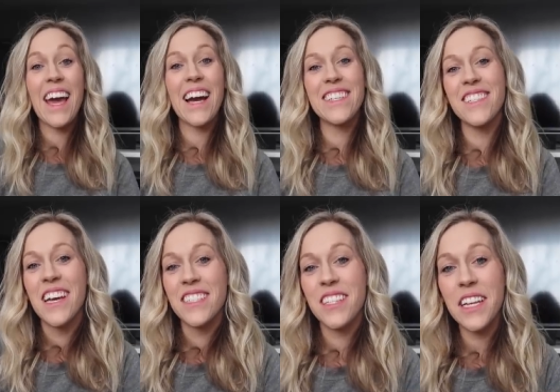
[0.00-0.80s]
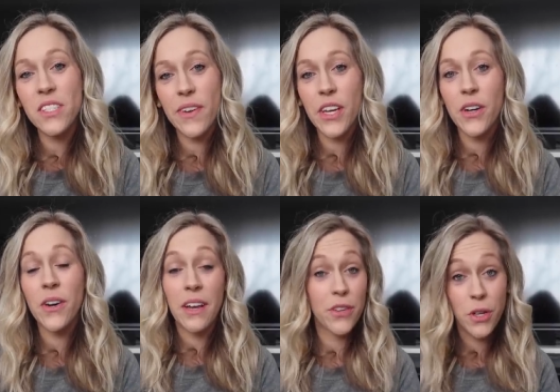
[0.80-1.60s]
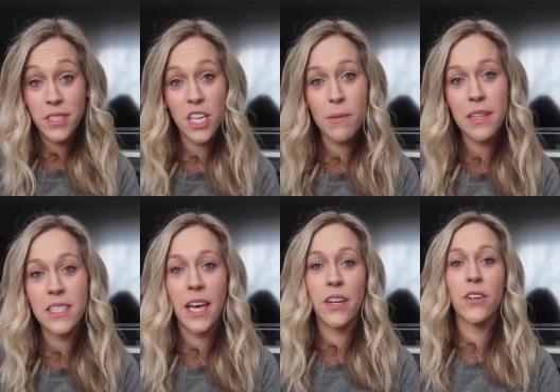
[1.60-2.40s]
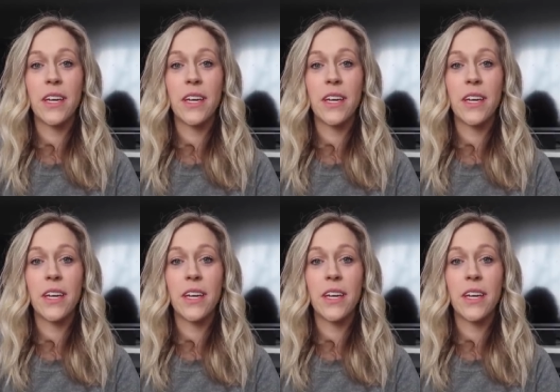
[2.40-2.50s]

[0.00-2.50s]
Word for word: Hey guys, today's video, if you couldn't tell by the title,